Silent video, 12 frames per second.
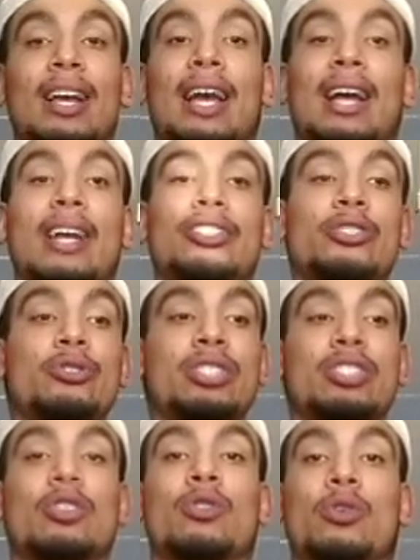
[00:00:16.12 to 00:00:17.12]
and you
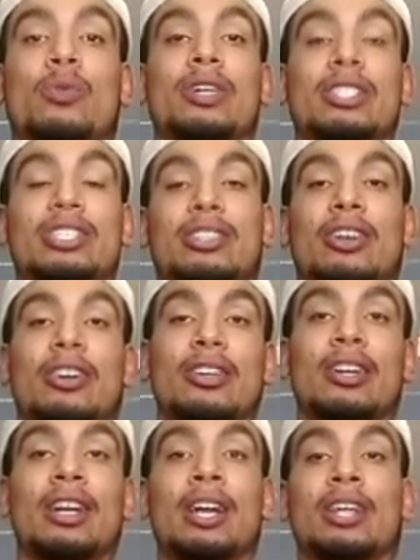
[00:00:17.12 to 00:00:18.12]
just don't know where to
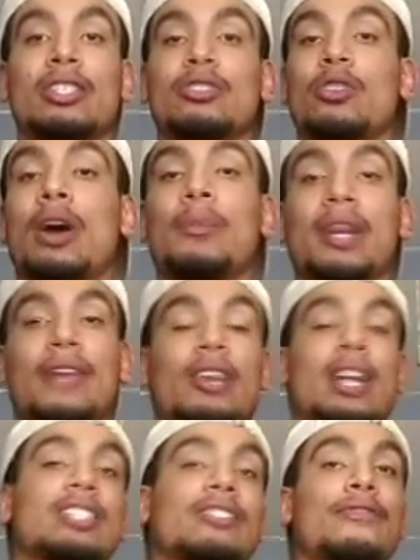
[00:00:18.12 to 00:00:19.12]
start. So I'm going to give
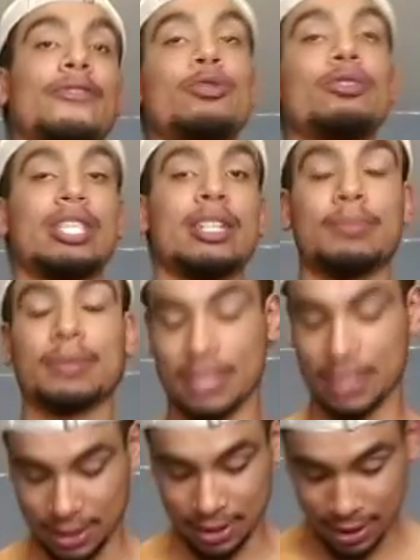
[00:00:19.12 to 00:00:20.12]
you guys a few tips,
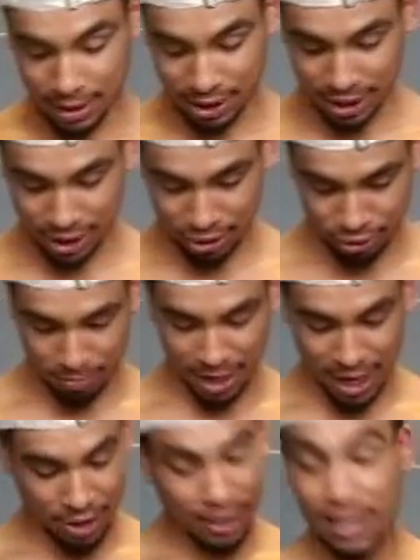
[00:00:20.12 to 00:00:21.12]
and just excuse
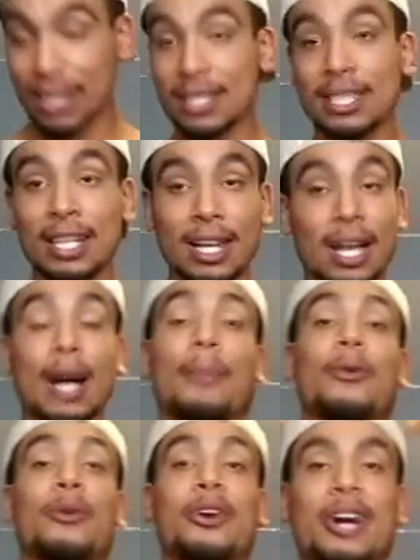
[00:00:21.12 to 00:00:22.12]
my hairiness.
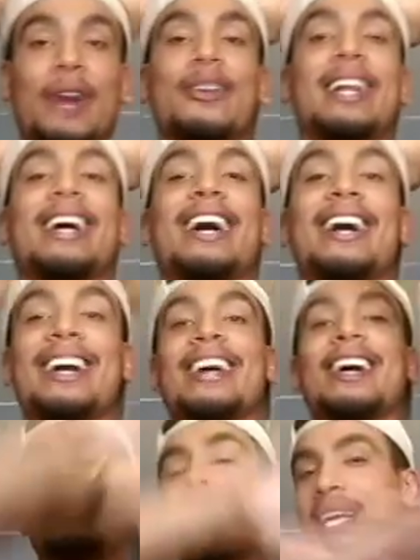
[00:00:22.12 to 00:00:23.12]
I'm a real hairy guy,
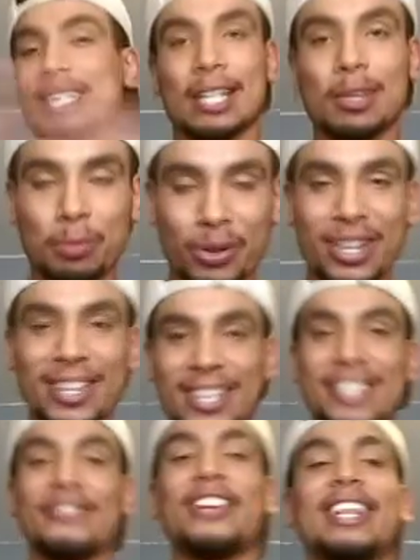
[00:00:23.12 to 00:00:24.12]
but that's not the point of
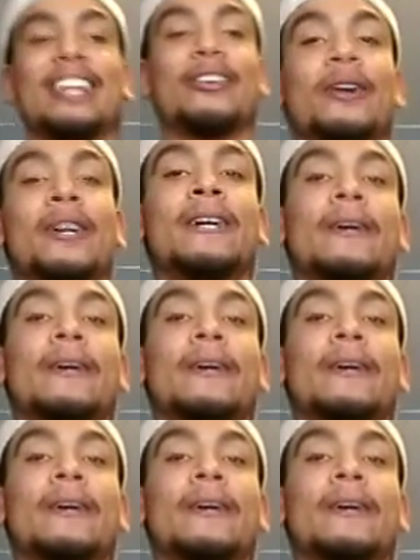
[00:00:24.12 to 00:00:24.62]
this video.